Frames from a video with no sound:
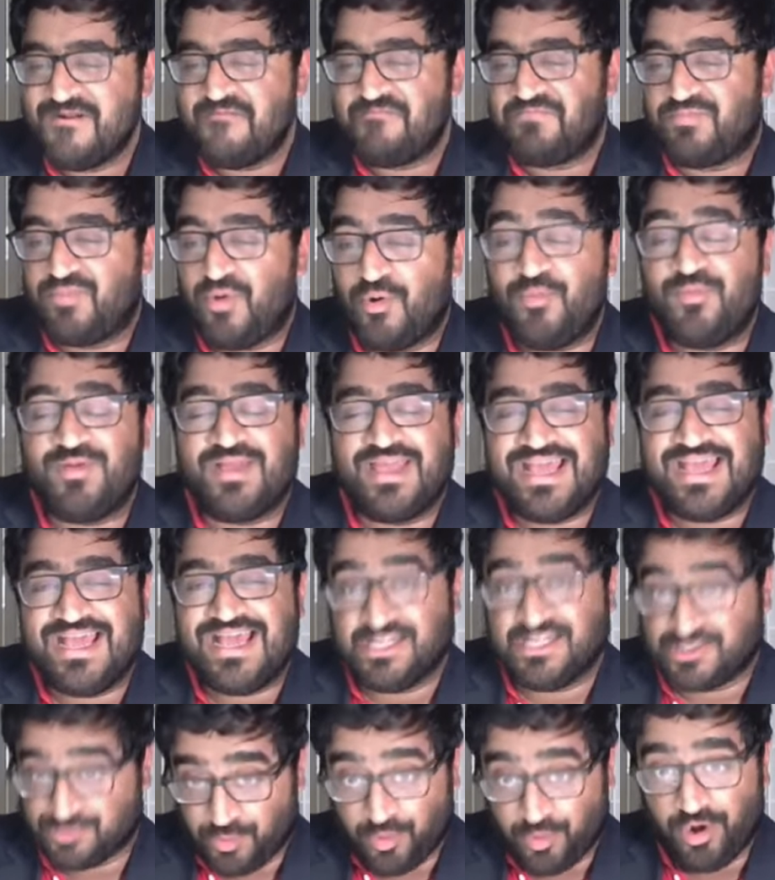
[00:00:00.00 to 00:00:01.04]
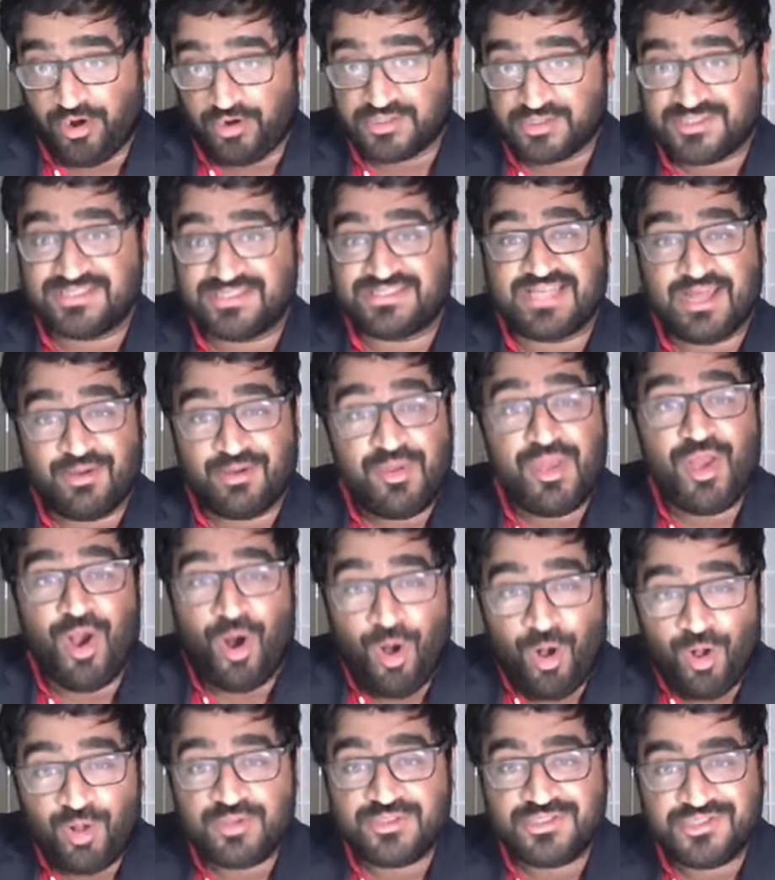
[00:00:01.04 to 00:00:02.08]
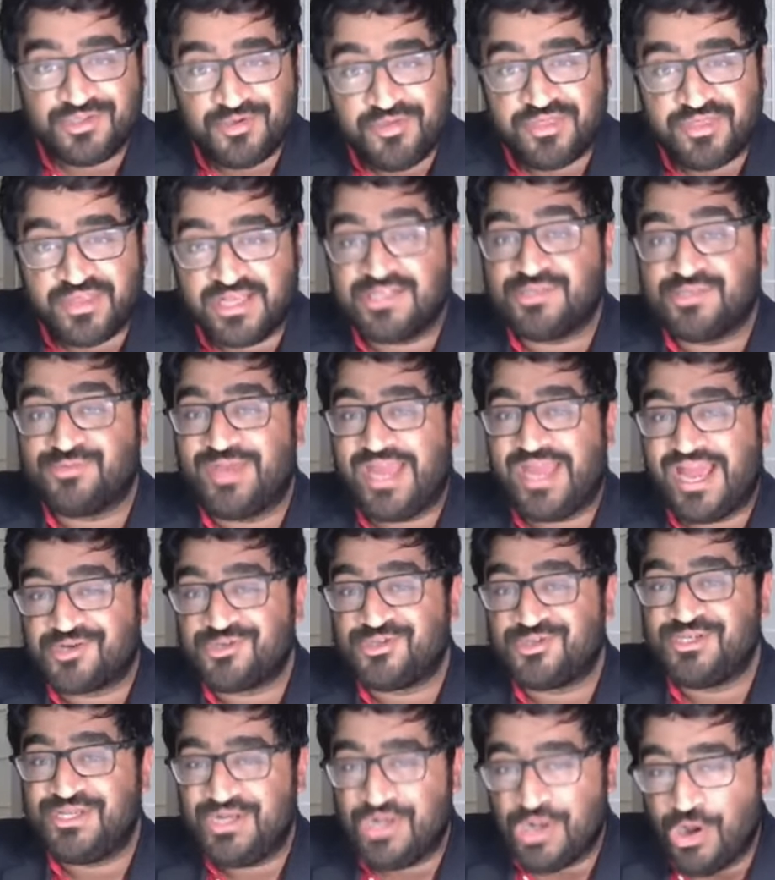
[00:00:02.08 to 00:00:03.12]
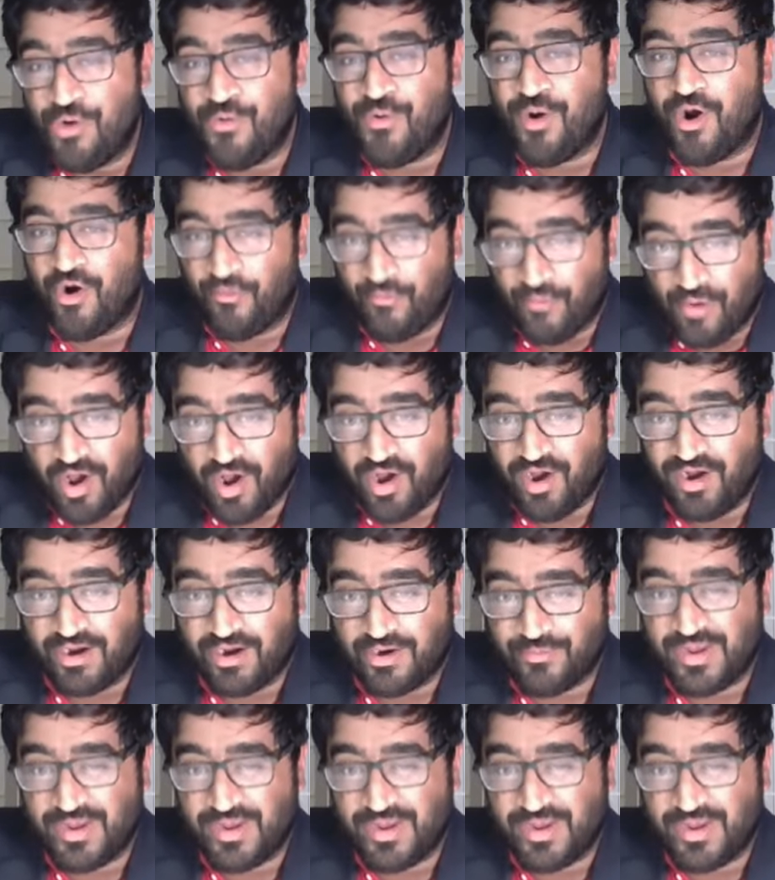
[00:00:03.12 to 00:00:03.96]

But it's worse. It's that we all do things we actually know are wrong.